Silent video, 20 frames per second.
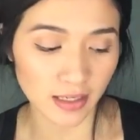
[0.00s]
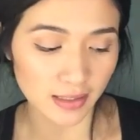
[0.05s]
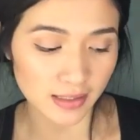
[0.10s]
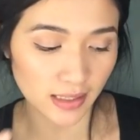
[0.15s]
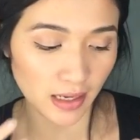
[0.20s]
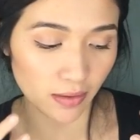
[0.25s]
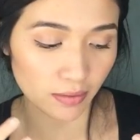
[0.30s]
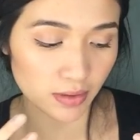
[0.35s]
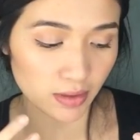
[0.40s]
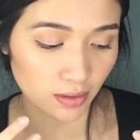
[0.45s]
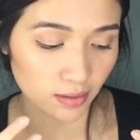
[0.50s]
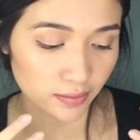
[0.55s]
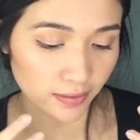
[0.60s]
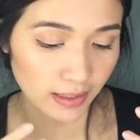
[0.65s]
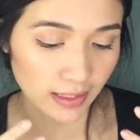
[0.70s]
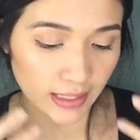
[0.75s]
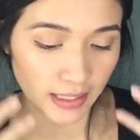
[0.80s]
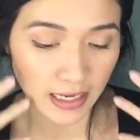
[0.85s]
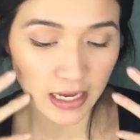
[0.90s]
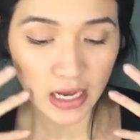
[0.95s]
Because I was
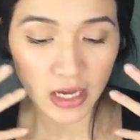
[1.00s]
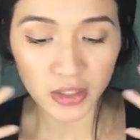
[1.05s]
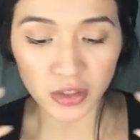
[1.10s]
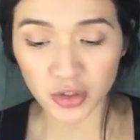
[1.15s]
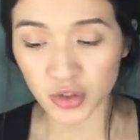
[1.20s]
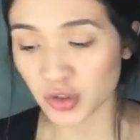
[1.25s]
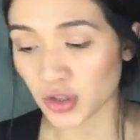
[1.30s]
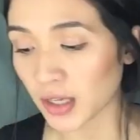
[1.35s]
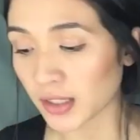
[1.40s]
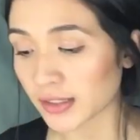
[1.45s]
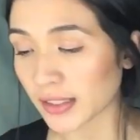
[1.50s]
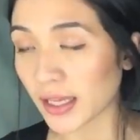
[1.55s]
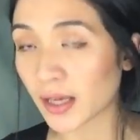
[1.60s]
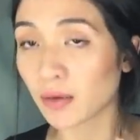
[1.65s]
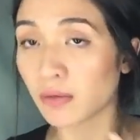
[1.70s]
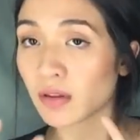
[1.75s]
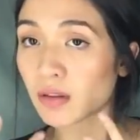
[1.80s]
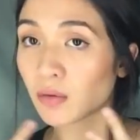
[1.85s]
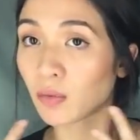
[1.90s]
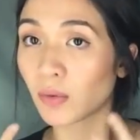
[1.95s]
already
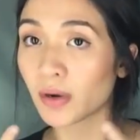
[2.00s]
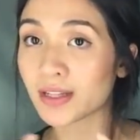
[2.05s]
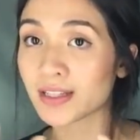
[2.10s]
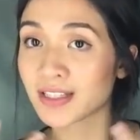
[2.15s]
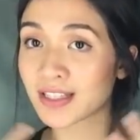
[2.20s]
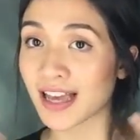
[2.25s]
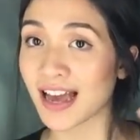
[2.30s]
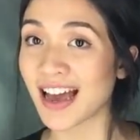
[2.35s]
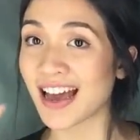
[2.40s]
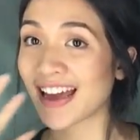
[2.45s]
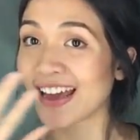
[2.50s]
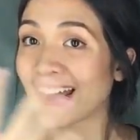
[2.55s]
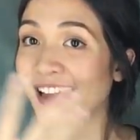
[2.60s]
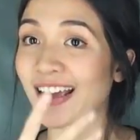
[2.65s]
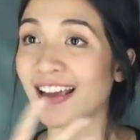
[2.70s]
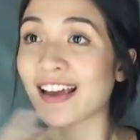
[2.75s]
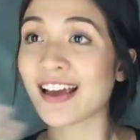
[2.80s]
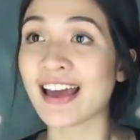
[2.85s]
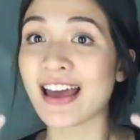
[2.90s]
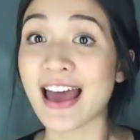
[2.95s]
struggling with the ones
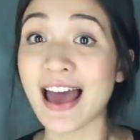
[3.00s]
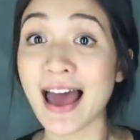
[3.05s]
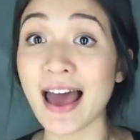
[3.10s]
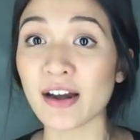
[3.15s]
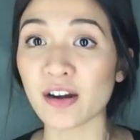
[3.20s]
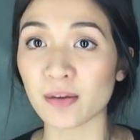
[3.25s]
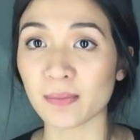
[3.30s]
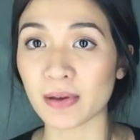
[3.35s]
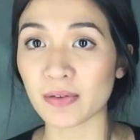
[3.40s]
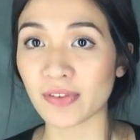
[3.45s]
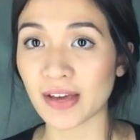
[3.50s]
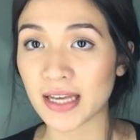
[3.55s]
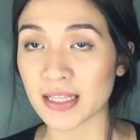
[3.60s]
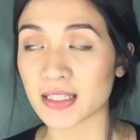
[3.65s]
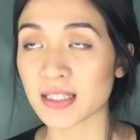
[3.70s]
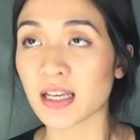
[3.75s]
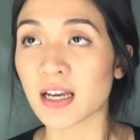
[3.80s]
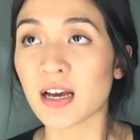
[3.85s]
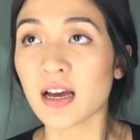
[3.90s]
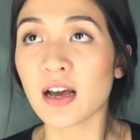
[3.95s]
I had on my
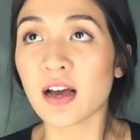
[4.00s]
face.